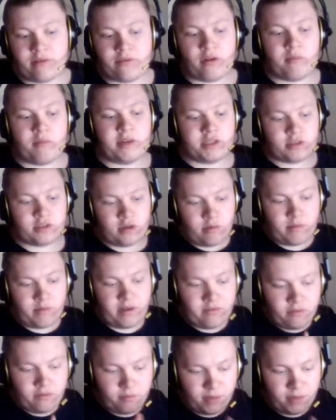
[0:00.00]
It's coming from
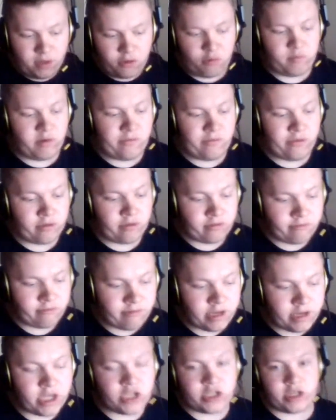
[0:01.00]
the UBports
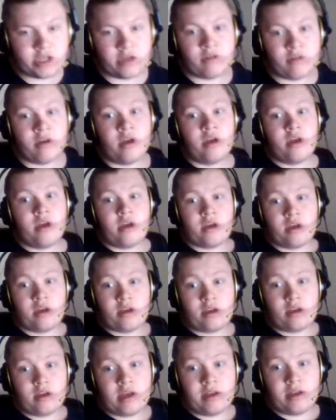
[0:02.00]
Foundation,
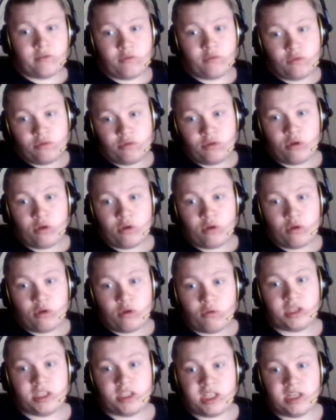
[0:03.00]
and you know
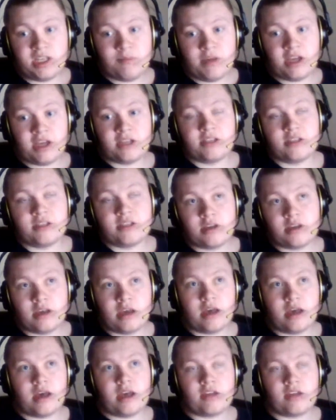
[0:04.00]
who the team is.